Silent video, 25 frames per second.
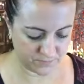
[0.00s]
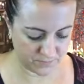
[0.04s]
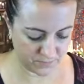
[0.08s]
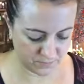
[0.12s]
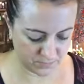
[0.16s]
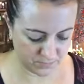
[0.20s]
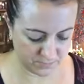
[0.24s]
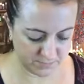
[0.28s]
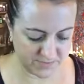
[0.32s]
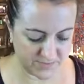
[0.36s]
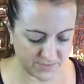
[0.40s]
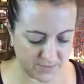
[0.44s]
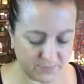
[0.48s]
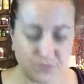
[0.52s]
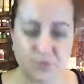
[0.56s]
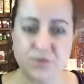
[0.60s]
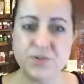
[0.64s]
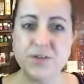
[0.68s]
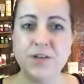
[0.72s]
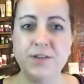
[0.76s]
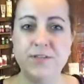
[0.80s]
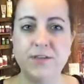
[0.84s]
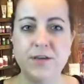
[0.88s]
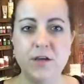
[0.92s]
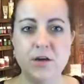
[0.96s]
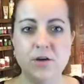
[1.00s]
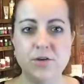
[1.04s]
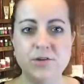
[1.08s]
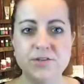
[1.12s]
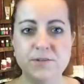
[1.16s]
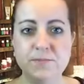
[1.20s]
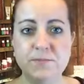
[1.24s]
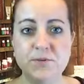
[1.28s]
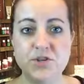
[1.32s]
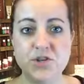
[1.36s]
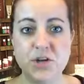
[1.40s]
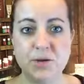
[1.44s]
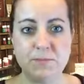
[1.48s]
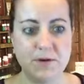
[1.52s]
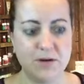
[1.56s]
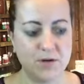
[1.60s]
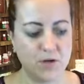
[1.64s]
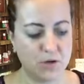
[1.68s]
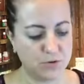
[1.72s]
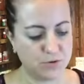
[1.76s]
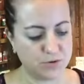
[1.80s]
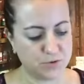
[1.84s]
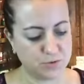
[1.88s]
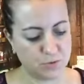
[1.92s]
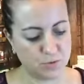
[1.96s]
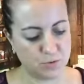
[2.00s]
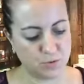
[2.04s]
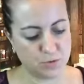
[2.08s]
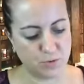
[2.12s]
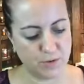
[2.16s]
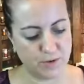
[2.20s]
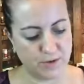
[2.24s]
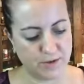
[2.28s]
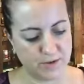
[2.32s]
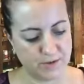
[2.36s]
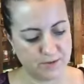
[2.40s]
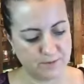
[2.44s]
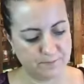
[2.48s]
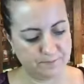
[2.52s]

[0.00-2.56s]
me see if there's anything else. Let me check my notes real quick.